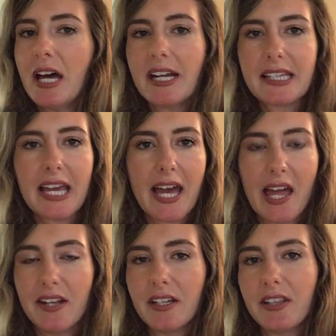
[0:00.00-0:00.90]

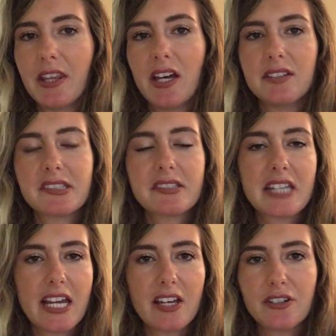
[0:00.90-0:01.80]
again, the
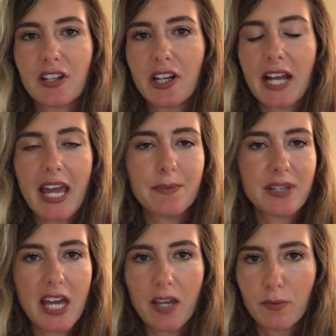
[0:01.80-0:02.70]
standard
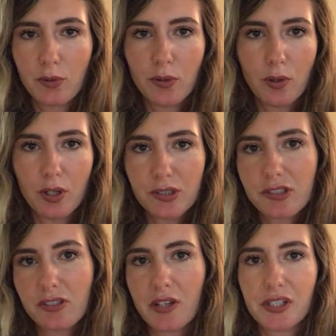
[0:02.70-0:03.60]
APA
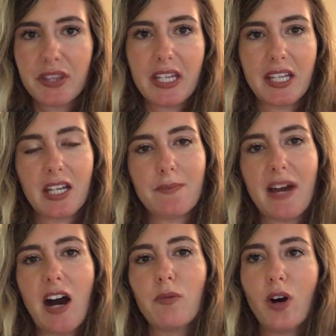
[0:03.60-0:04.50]
rules. So you're thinking
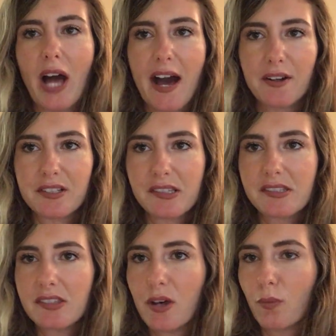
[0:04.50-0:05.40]
about, well, how
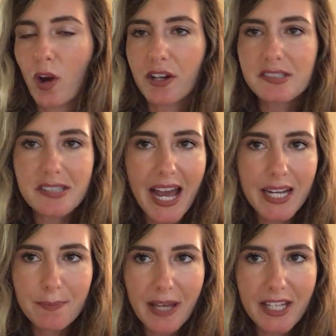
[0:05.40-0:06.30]
does the works
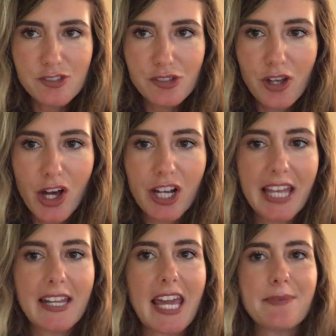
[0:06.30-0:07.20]
cited page look
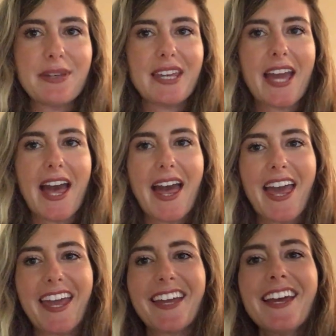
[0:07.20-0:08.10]
in
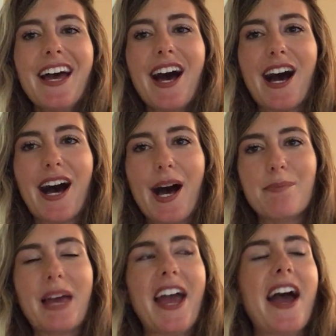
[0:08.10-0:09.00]
APA?
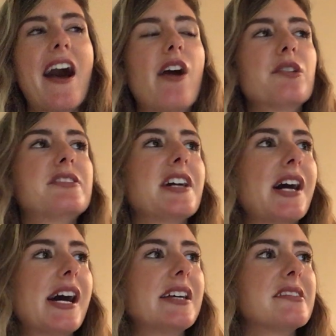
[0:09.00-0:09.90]
How
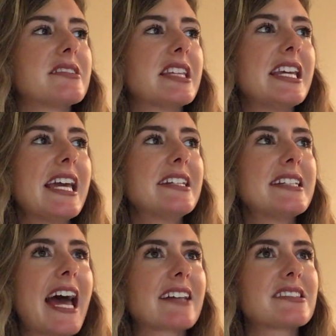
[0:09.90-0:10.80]
does the
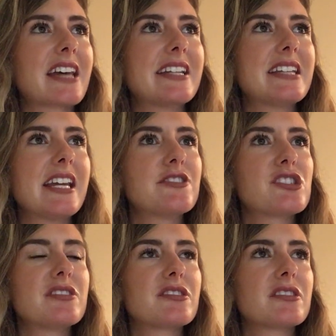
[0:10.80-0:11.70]
in-text
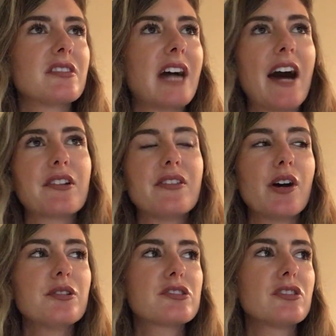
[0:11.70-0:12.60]
citations, how do
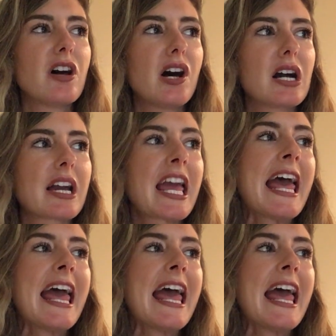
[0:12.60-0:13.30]
those look?